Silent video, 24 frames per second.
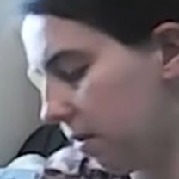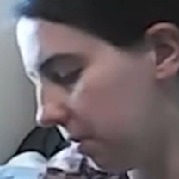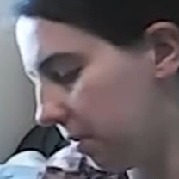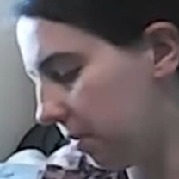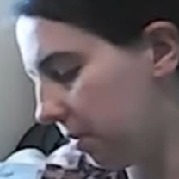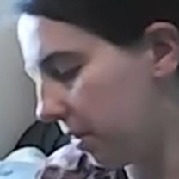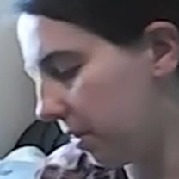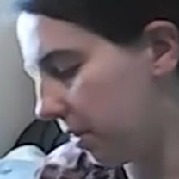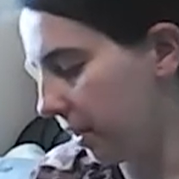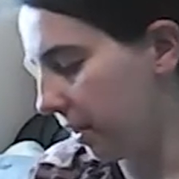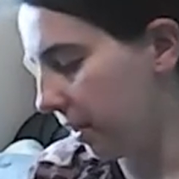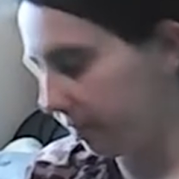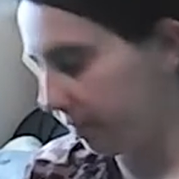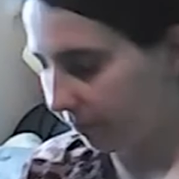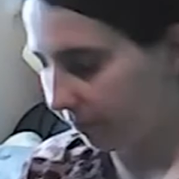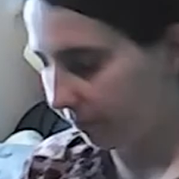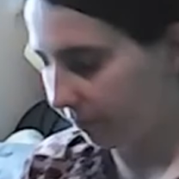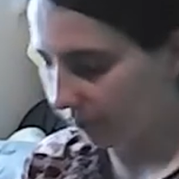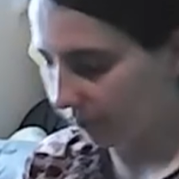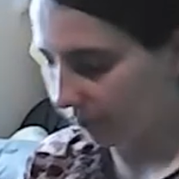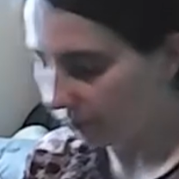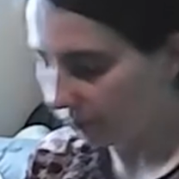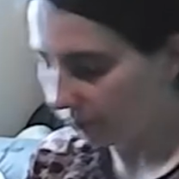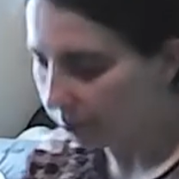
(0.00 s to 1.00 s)
okay.
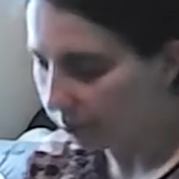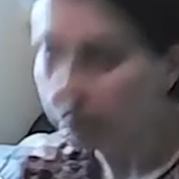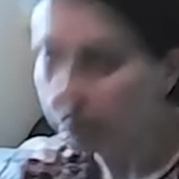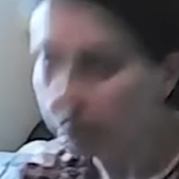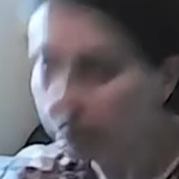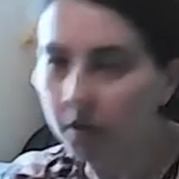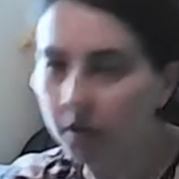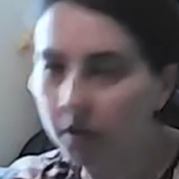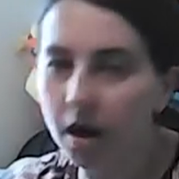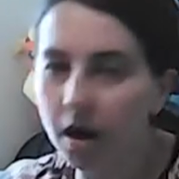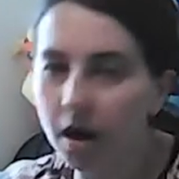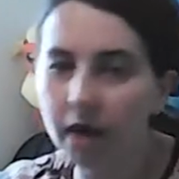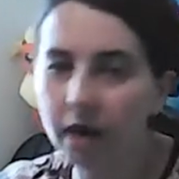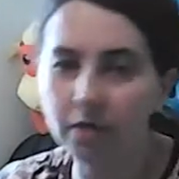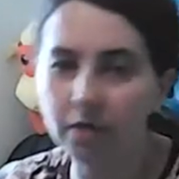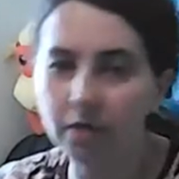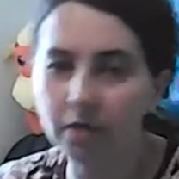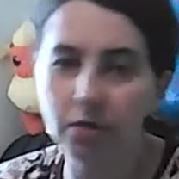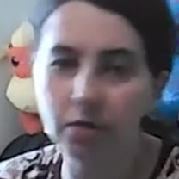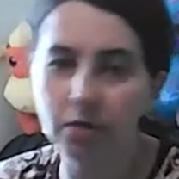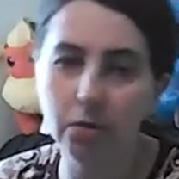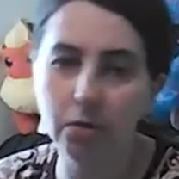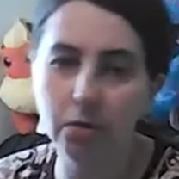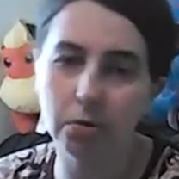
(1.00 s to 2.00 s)
I
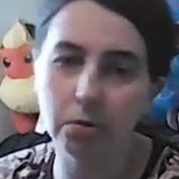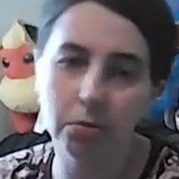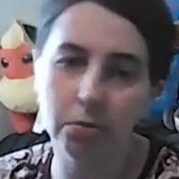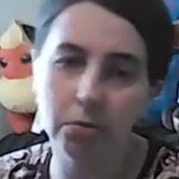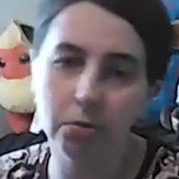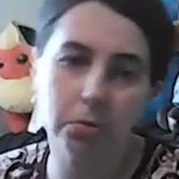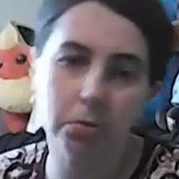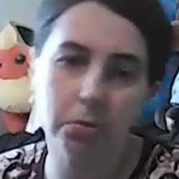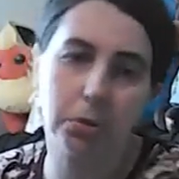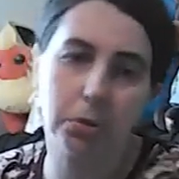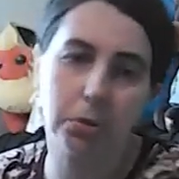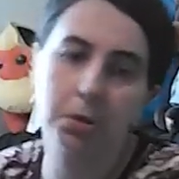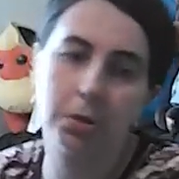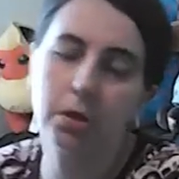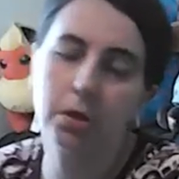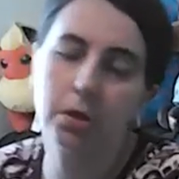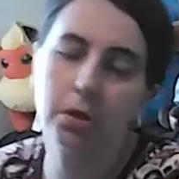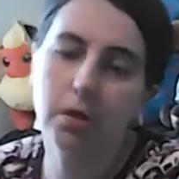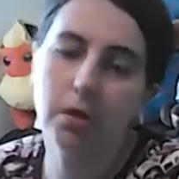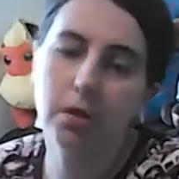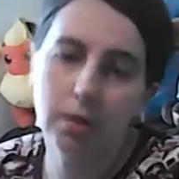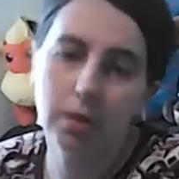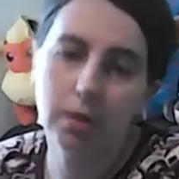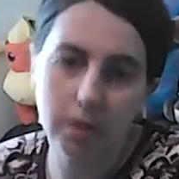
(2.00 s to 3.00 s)
thought
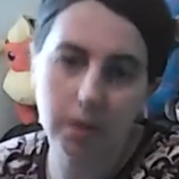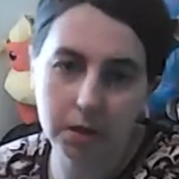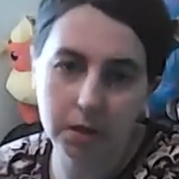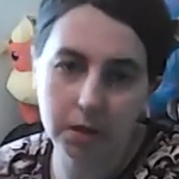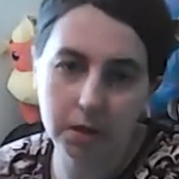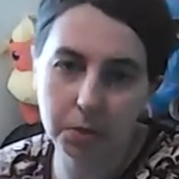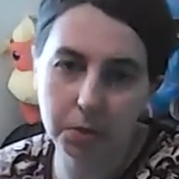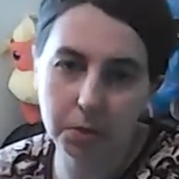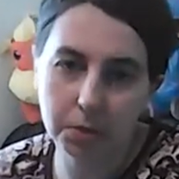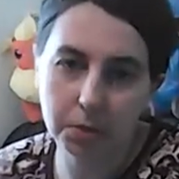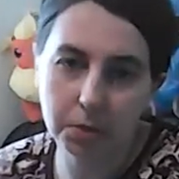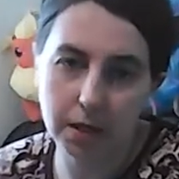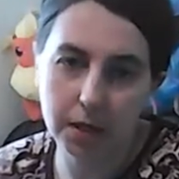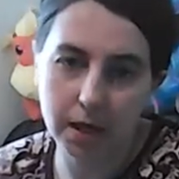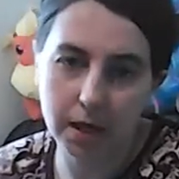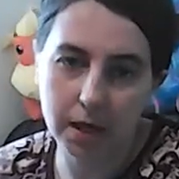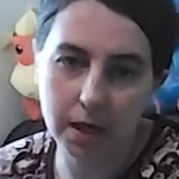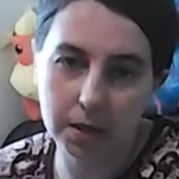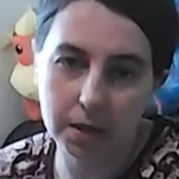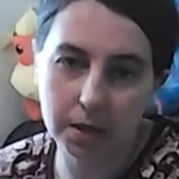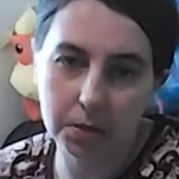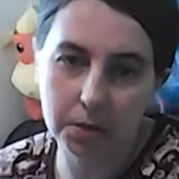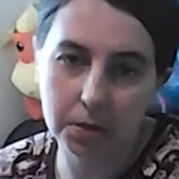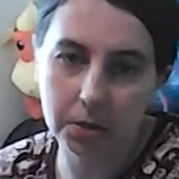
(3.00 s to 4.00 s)
that this was
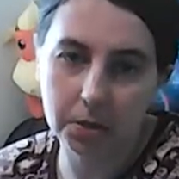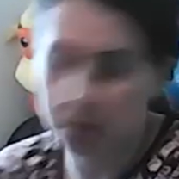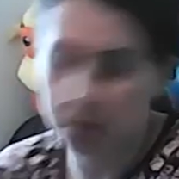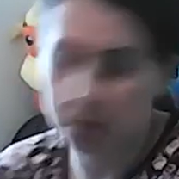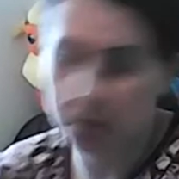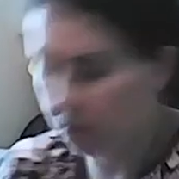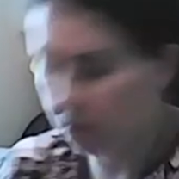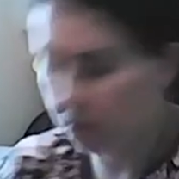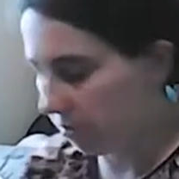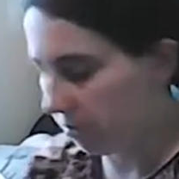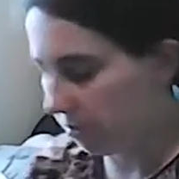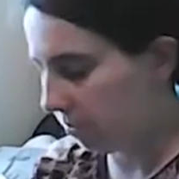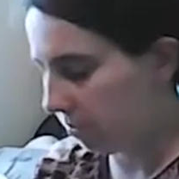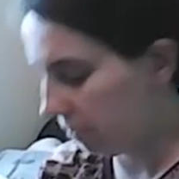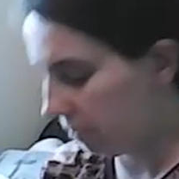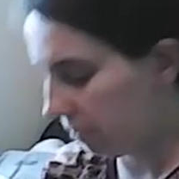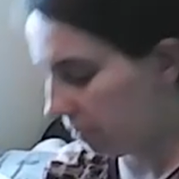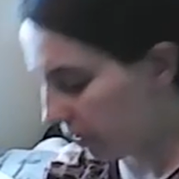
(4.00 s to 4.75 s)
linked to the